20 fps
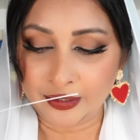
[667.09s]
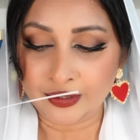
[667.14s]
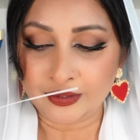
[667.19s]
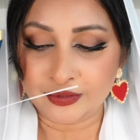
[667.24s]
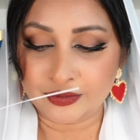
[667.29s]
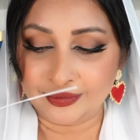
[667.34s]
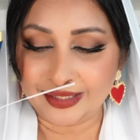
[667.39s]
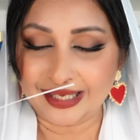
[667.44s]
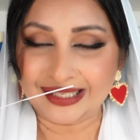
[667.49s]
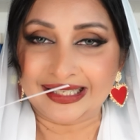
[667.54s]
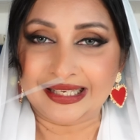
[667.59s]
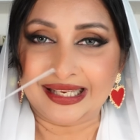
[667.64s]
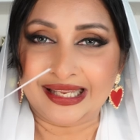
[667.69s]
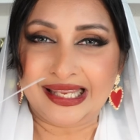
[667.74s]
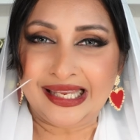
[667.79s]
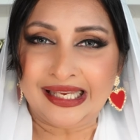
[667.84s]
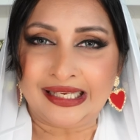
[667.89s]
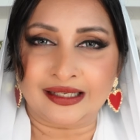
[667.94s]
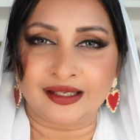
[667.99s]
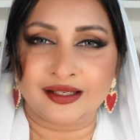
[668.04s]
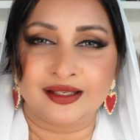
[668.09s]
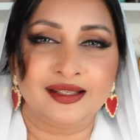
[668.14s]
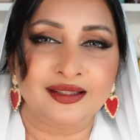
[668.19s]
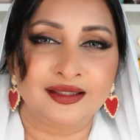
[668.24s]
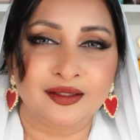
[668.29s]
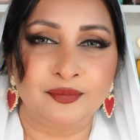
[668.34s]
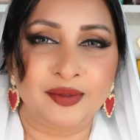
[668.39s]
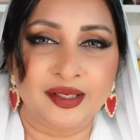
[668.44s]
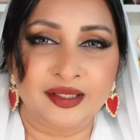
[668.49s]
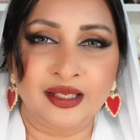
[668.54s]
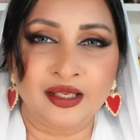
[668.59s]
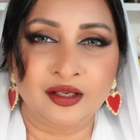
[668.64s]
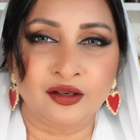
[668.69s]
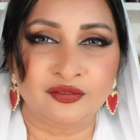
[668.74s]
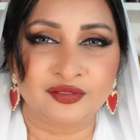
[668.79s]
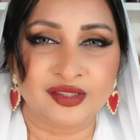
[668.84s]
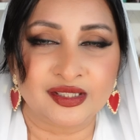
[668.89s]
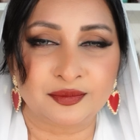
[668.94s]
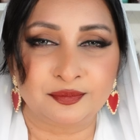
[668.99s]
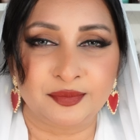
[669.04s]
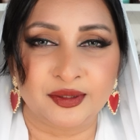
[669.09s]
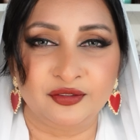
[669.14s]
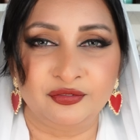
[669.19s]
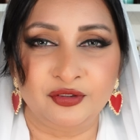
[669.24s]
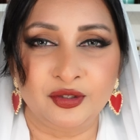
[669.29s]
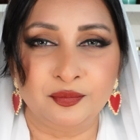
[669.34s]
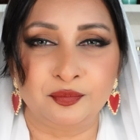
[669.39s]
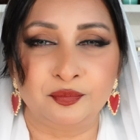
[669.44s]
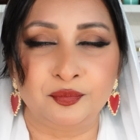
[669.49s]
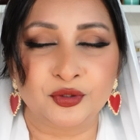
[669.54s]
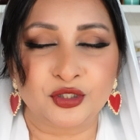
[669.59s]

So that ick in the beginning of this perfume